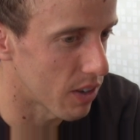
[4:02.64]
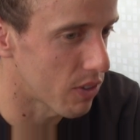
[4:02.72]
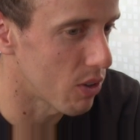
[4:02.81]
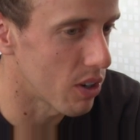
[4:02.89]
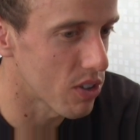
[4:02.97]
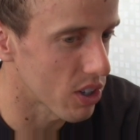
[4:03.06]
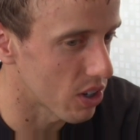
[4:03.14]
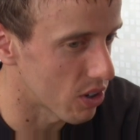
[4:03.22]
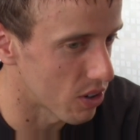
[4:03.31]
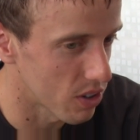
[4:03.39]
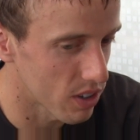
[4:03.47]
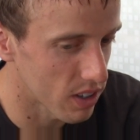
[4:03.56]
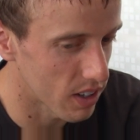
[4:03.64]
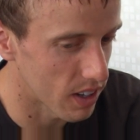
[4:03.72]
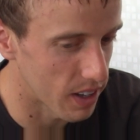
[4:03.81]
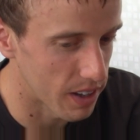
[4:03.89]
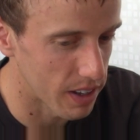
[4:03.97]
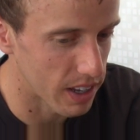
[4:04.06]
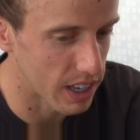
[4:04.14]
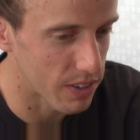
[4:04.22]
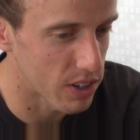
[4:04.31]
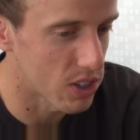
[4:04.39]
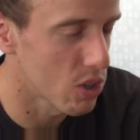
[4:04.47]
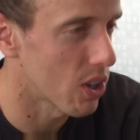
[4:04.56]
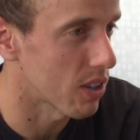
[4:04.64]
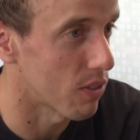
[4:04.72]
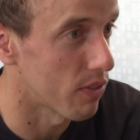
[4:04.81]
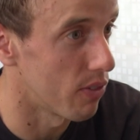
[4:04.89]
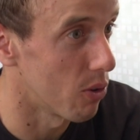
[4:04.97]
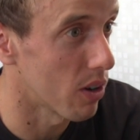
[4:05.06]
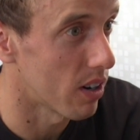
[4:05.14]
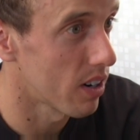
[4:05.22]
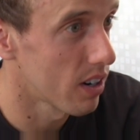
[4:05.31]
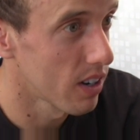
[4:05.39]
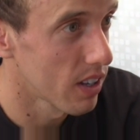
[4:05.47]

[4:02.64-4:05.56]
a few years ago, even in 2004,